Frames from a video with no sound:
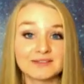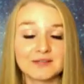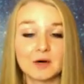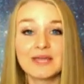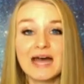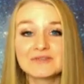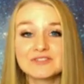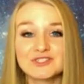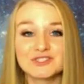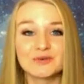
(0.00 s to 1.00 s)
All we have to
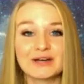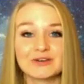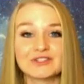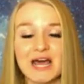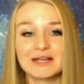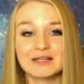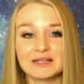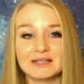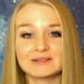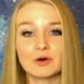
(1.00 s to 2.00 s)
do
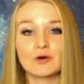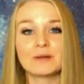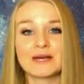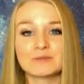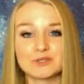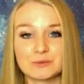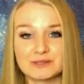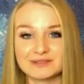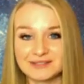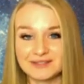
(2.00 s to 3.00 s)
energetically is open up to
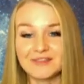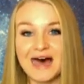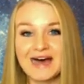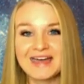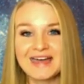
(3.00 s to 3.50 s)
receive that